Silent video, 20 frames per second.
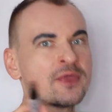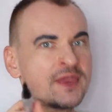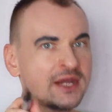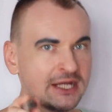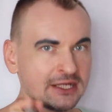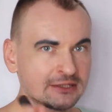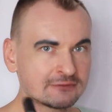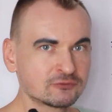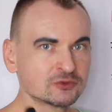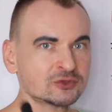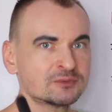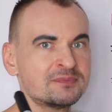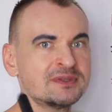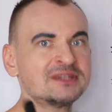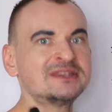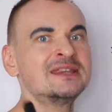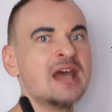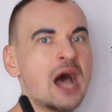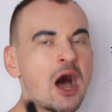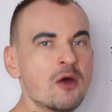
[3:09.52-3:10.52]
the link would be
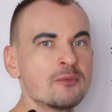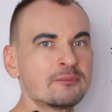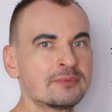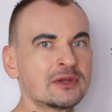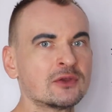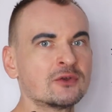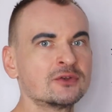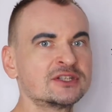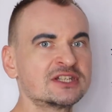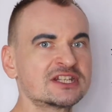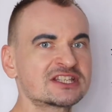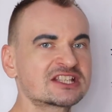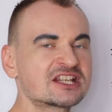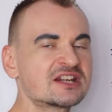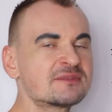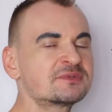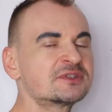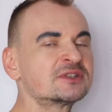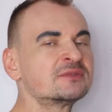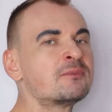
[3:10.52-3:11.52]
down below in the
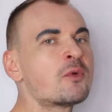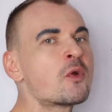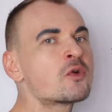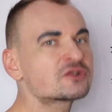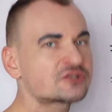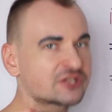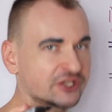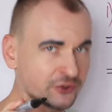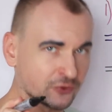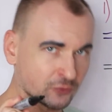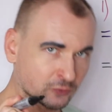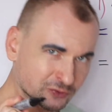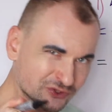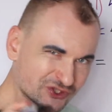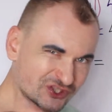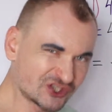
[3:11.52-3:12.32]
description box, and you could